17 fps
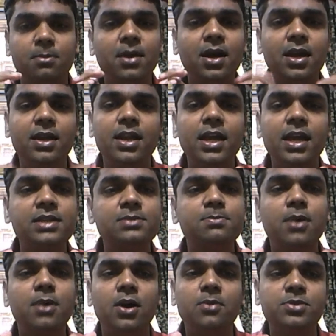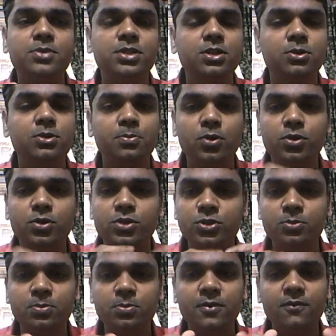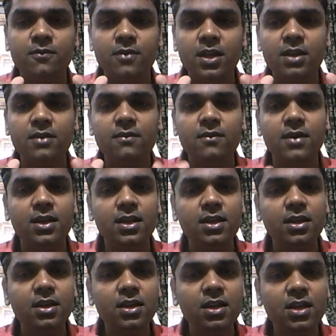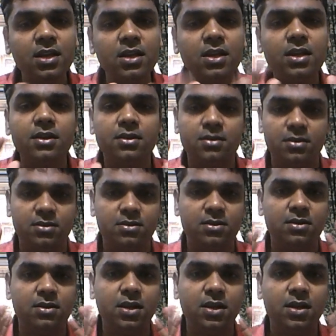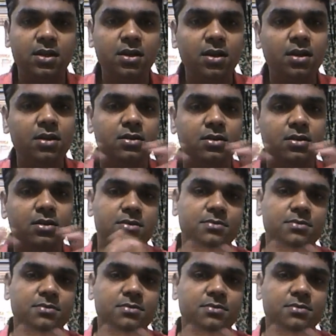My next biopsy report will be very, very clean and clear.